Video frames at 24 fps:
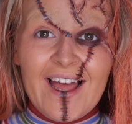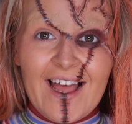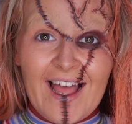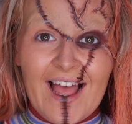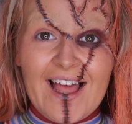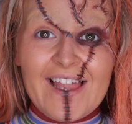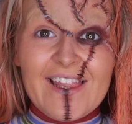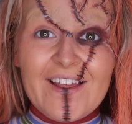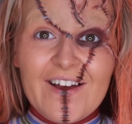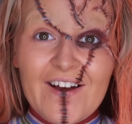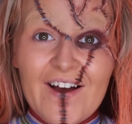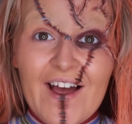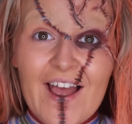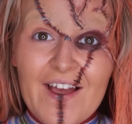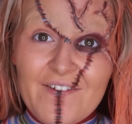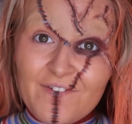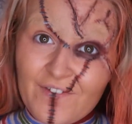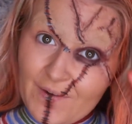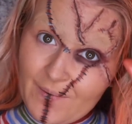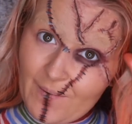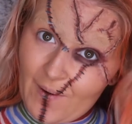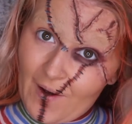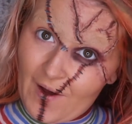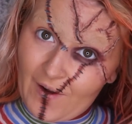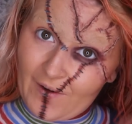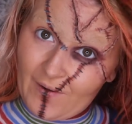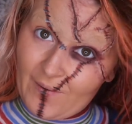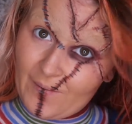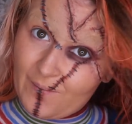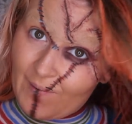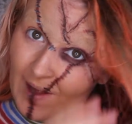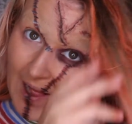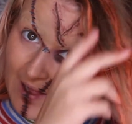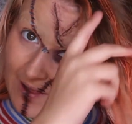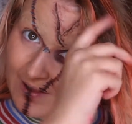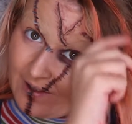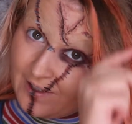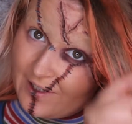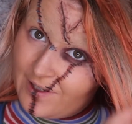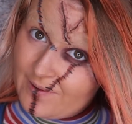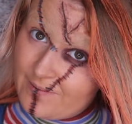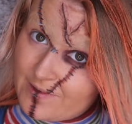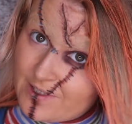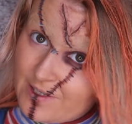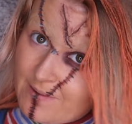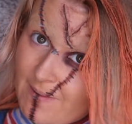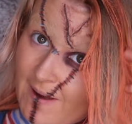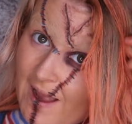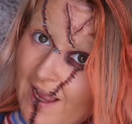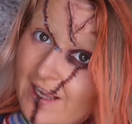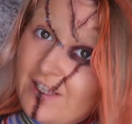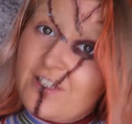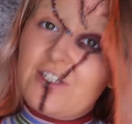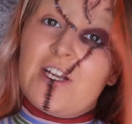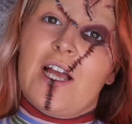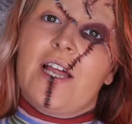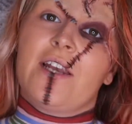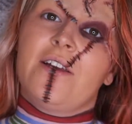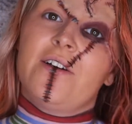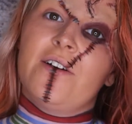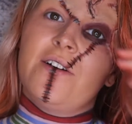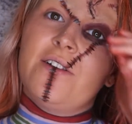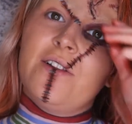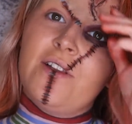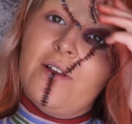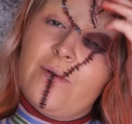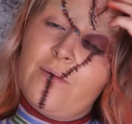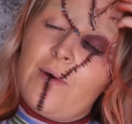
Hello everyone, welcome to my channel,